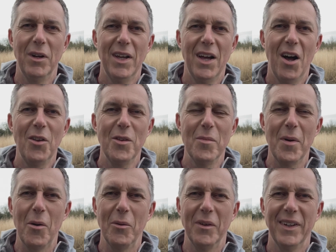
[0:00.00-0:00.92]
on the
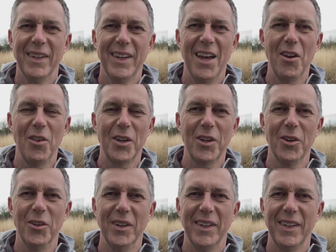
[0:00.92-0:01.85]
boat and on the
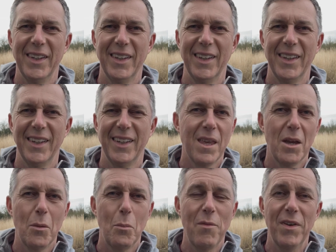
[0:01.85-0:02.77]
cut.
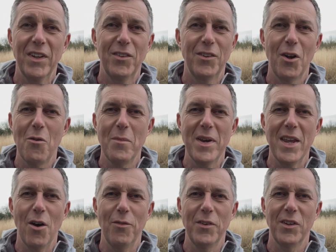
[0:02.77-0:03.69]
We've had so many
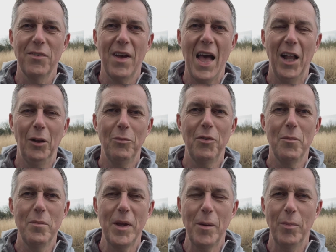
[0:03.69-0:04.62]
offers of help from
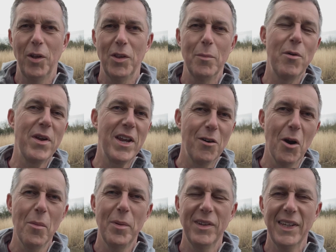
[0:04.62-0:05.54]
people on the marina
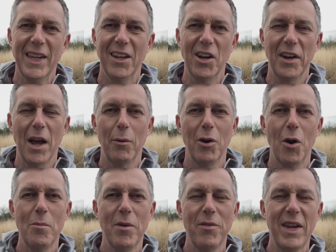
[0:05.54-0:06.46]
opposite and on our own
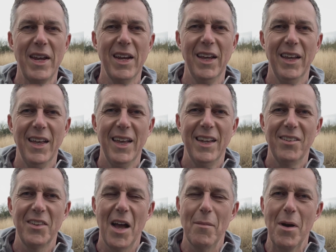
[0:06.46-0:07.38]
marina, so
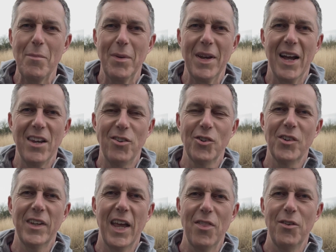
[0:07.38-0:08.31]
that might be nice just to
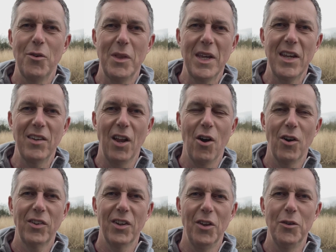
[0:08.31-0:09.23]
get through these
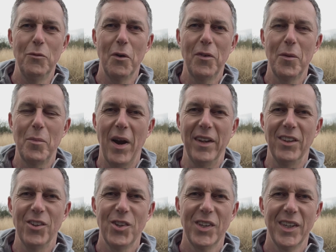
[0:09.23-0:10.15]
locks on the Rufford branch.